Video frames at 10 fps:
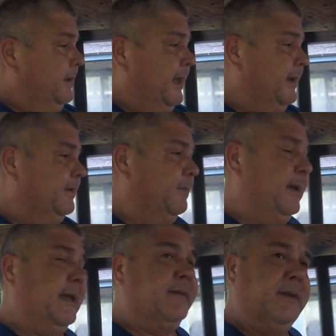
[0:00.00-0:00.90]
Easy
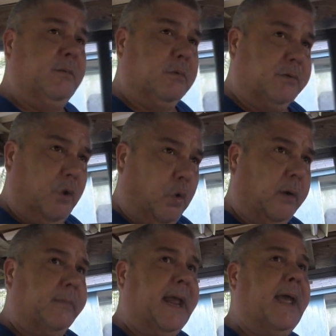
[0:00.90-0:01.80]
peasy. We'll torque
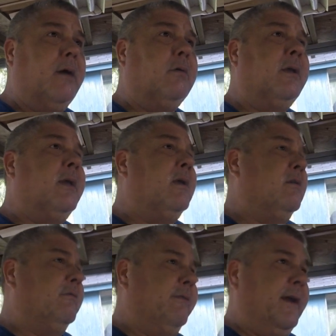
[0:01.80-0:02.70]
them down
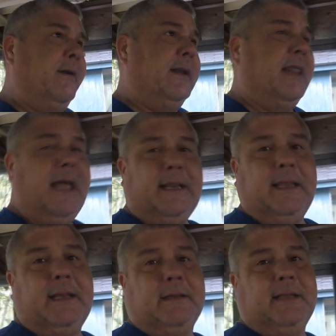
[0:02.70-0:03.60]
very
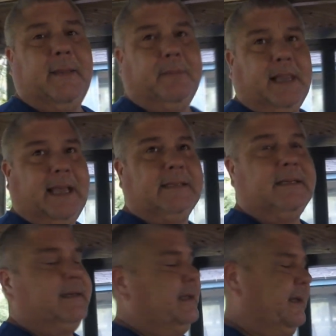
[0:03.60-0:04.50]
lightly because that
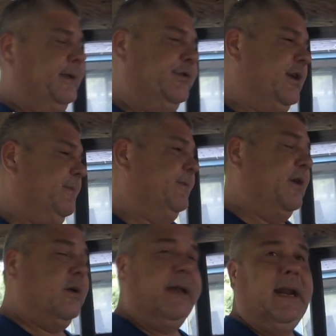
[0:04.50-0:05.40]
plastic is cheap as
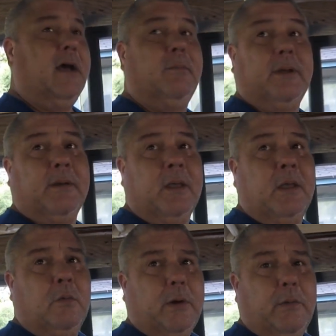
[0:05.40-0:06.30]
all get out, but
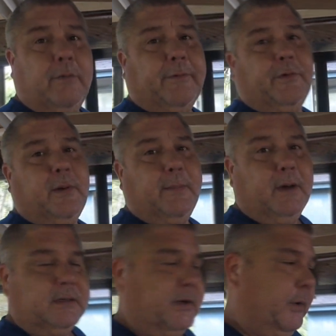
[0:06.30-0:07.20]
what do you want for 20
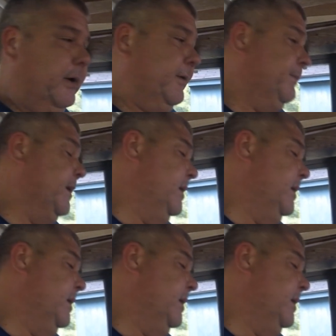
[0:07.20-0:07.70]
bucks a grill?